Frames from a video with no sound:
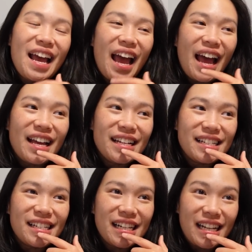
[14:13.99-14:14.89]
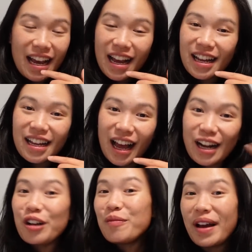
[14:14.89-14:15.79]
And yeah,
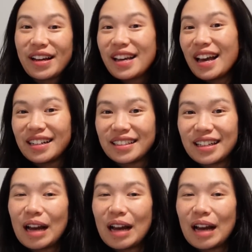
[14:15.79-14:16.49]
I'd go back again.